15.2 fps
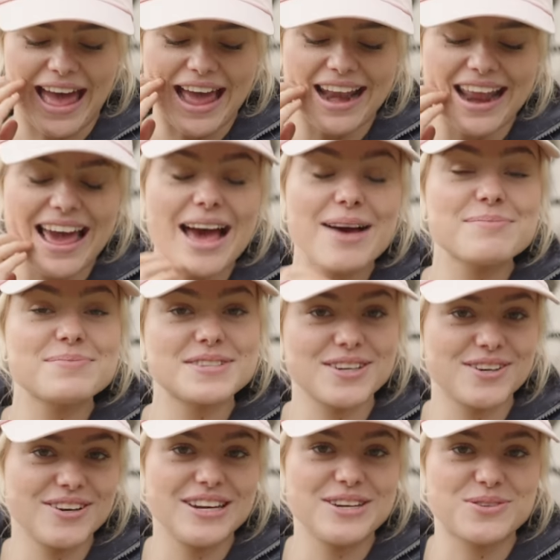and
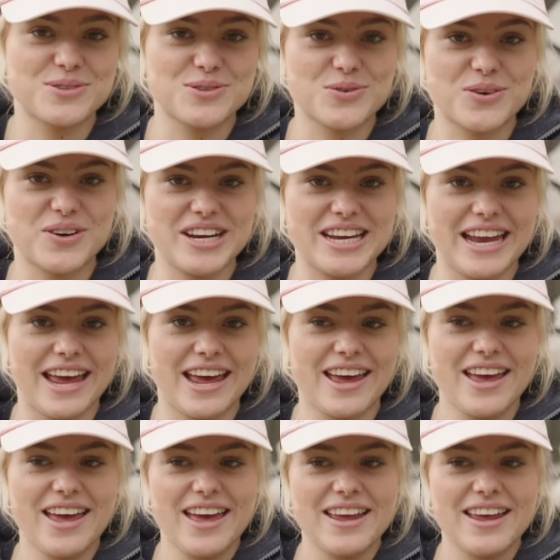absolutely destroyed it.